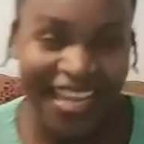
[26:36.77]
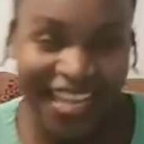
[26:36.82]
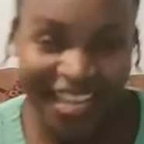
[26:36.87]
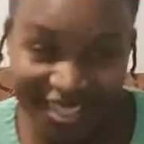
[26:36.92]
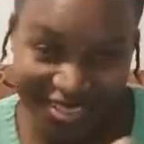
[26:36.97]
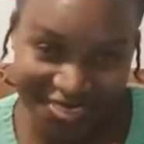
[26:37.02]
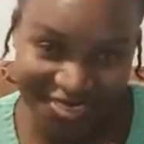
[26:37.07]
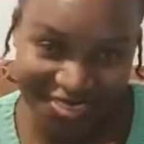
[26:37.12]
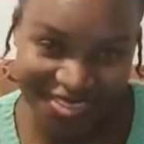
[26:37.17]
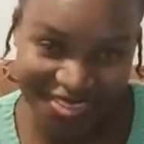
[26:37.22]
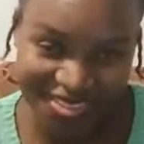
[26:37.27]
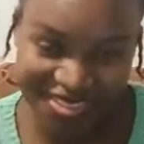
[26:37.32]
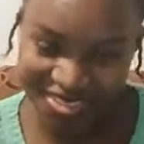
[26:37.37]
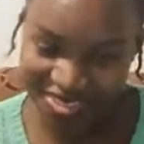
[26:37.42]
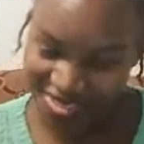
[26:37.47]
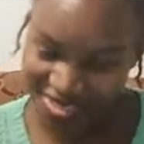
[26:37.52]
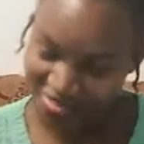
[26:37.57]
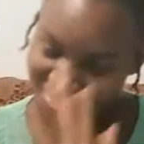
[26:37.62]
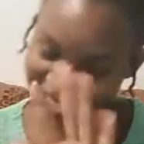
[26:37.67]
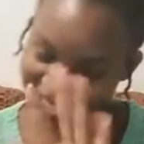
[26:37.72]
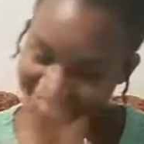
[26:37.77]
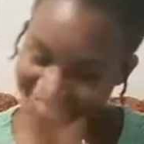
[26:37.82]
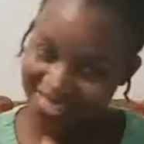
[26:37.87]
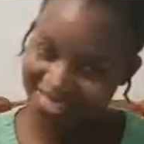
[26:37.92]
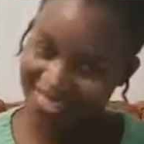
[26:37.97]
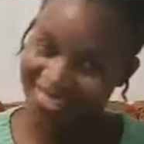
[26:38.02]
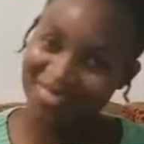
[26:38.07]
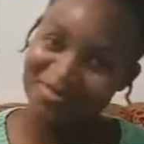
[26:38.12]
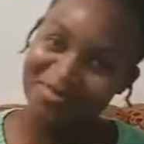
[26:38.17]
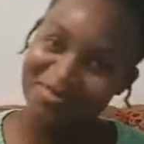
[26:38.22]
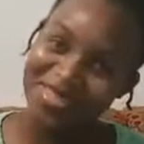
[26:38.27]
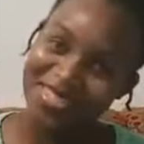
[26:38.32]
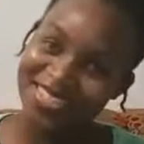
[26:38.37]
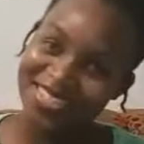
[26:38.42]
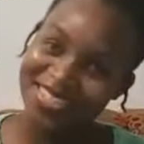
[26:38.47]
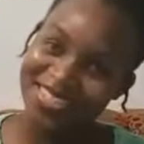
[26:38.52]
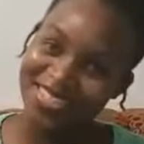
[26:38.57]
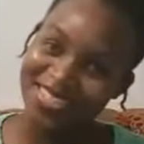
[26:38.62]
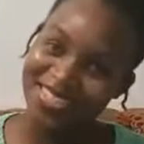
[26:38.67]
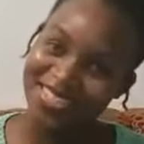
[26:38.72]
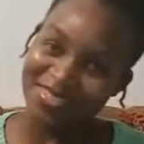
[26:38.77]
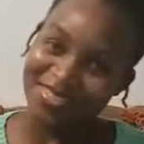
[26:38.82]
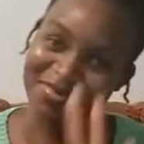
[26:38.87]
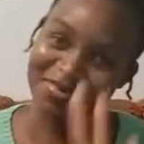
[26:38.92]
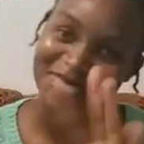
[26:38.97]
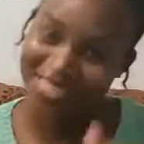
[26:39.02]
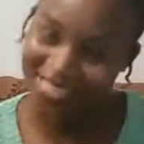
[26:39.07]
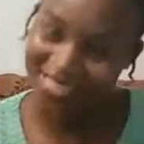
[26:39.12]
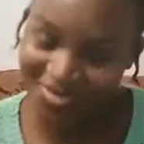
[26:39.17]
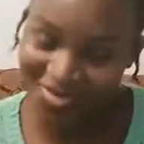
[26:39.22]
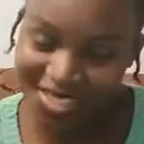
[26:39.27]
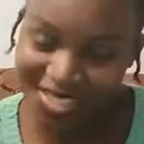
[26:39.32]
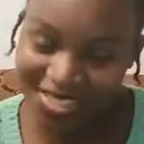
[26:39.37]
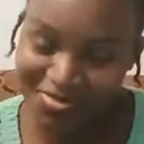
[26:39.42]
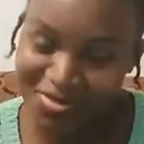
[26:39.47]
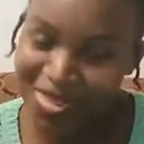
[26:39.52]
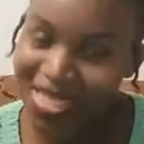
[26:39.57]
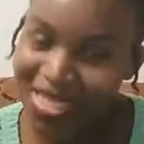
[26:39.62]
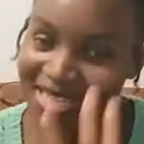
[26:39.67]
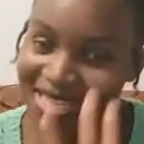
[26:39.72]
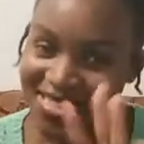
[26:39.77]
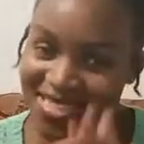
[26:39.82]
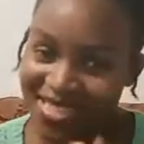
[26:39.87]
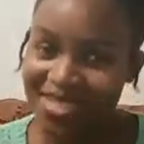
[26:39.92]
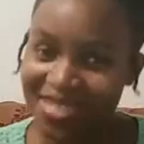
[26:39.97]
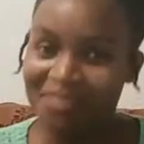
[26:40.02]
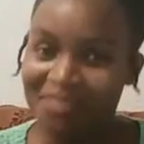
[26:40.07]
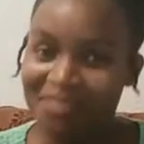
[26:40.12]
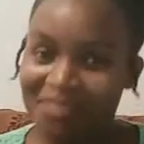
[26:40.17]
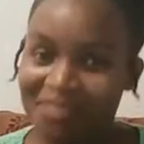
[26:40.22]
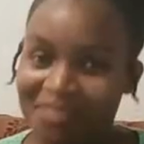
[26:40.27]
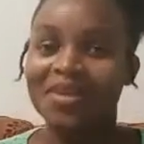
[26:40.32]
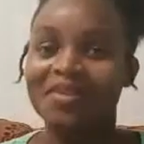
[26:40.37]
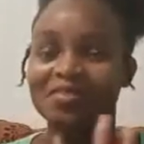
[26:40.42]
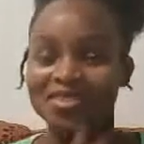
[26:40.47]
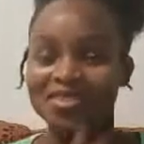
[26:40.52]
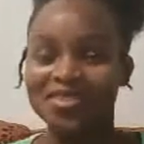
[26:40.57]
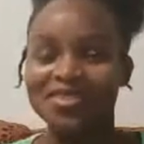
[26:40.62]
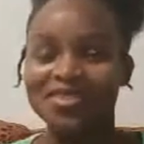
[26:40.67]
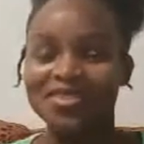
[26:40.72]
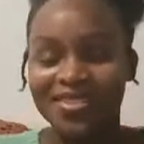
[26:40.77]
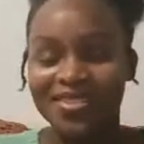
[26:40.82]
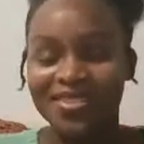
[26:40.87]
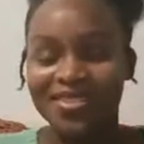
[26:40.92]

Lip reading: Anyways, let me take me not take it back, but yeah.